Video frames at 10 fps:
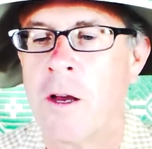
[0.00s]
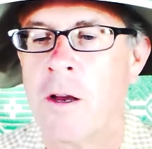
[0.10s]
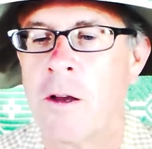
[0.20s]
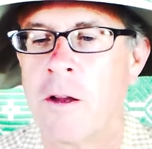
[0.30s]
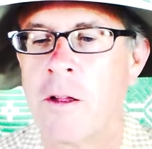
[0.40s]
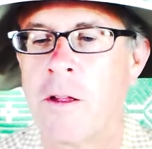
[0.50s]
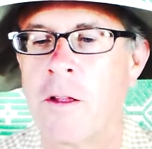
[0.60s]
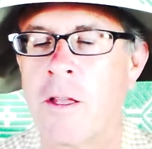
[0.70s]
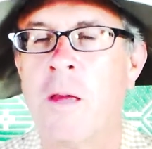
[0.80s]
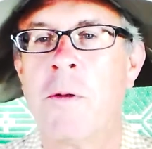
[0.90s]
Uh,
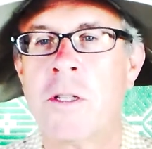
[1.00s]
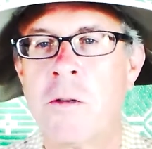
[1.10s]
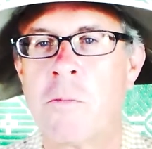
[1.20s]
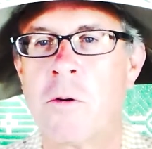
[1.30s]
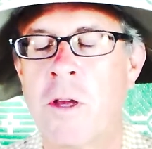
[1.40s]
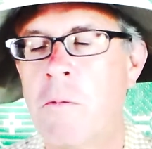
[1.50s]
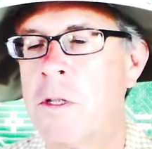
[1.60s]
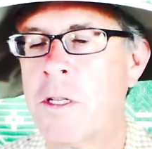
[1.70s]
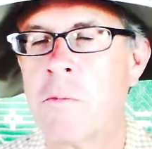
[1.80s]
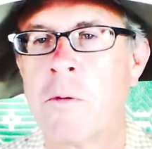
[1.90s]
keep it simple,
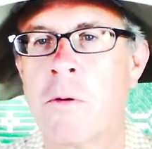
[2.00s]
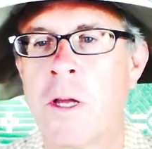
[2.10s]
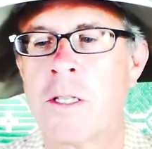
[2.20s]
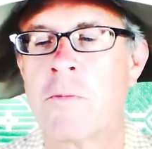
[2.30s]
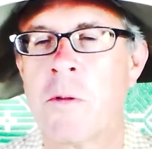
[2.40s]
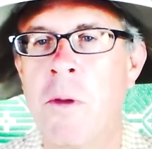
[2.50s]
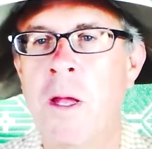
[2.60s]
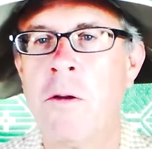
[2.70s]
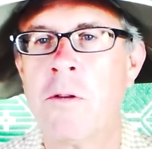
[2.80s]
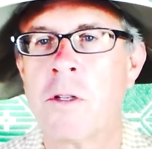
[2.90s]
keep it simple. Get some
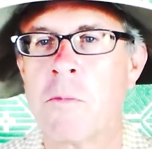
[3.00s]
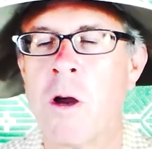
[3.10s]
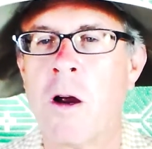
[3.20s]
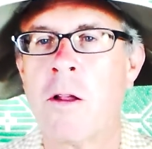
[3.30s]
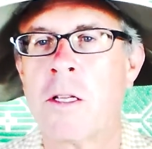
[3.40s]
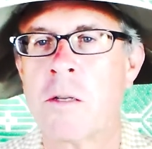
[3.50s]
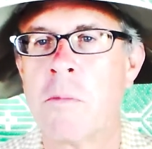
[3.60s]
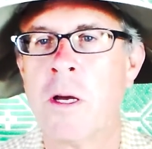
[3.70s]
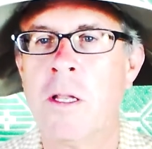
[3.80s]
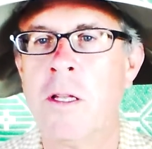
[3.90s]
tomatoes, some garlic,
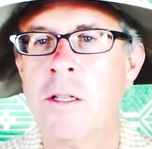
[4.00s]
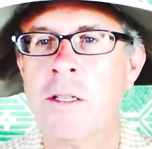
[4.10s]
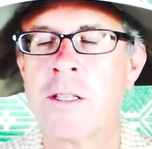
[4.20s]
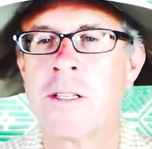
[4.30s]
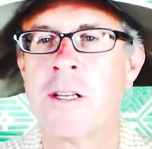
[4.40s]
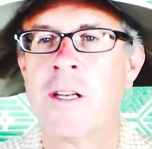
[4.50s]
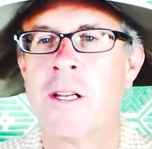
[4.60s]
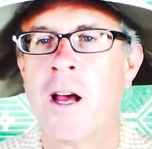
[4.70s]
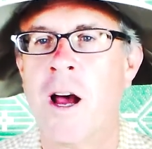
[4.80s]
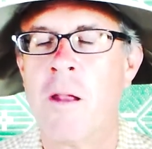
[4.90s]
some onions,
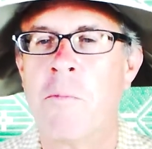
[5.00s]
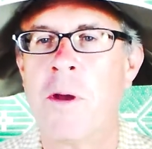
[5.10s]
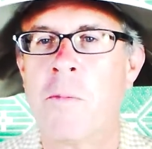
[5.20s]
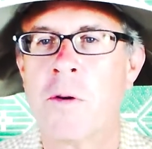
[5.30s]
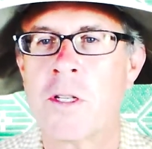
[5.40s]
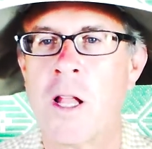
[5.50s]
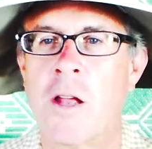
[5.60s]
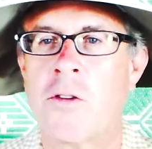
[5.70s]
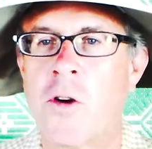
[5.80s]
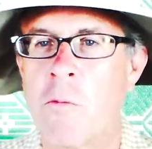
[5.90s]
hot pepper,
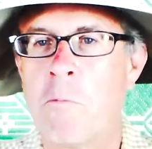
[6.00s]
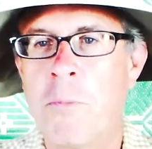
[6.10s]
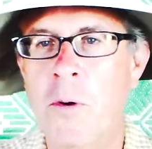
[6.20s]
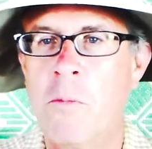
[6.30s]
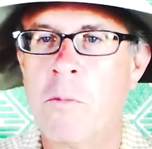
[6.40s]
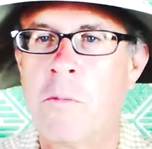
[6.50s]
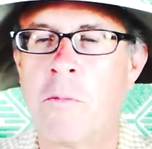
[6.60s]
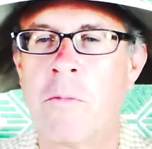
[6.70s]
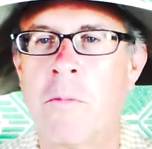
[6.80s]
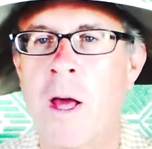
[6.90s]
cilantro. Boom.
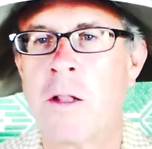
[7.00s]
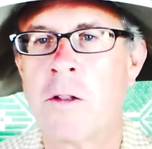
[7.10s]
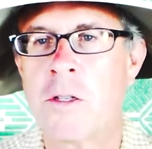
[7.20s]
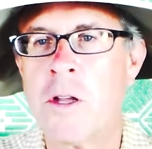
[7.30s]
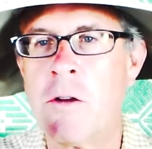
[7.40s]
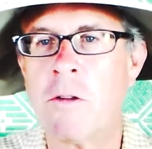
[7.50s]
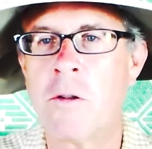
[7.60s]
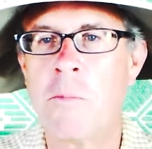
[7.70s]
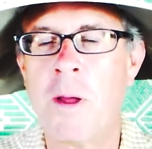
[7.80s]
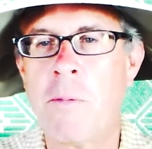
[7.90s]
Add a little salt, a
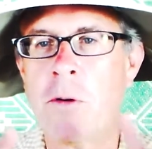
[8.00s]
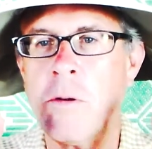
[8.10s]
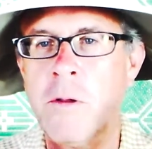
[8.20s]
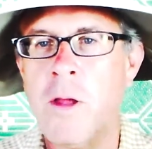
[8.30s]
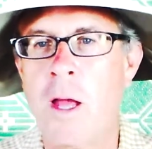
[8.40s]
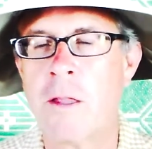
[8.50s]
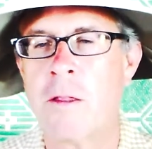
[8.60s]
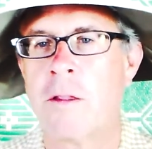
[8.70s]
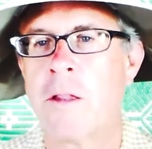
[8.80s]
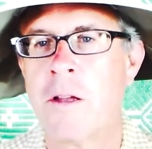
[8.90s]
little pepper. You got,
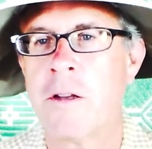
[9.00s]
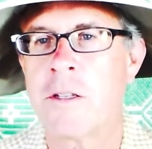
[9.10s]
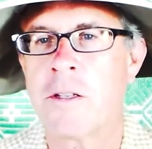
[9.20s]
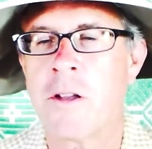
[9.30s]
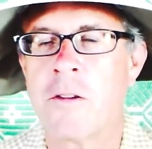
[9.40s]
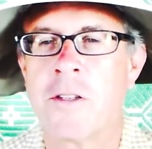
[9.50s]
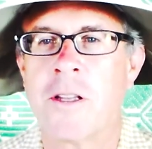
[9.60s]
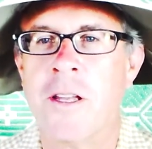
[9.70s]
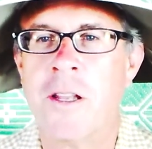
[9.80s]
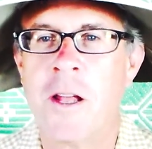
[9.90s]
there's the
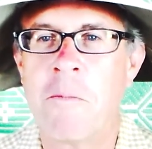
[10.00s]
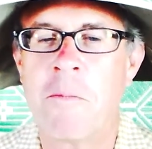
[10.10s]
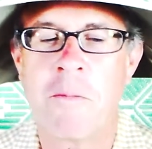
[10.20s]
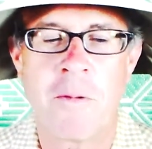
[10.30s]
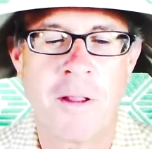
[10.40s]
salsa. Heat it up.